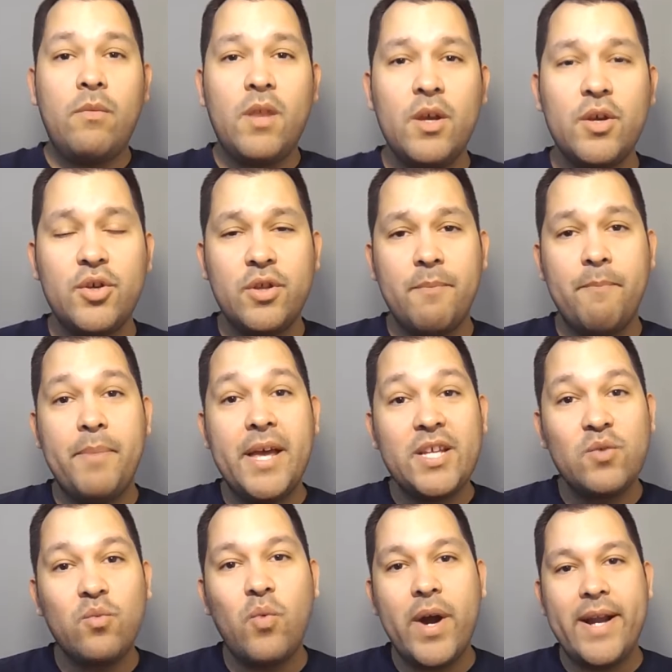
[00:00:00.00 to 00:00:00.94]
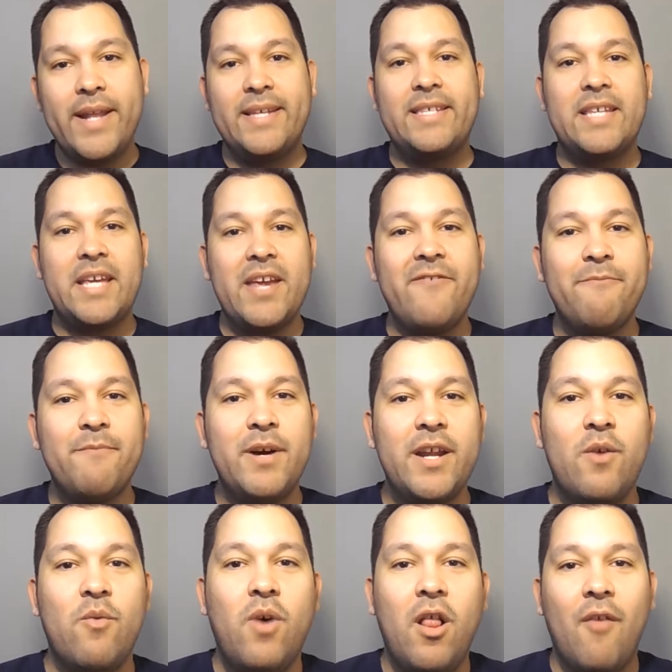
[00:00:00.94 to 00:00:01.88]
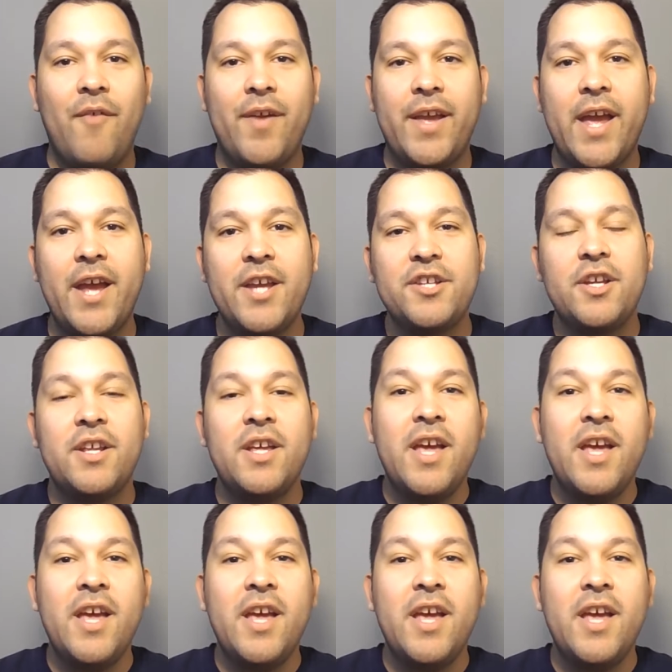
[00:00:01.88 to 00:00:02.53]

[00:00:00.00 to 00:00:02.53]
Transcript: So the best way to save money while on vacation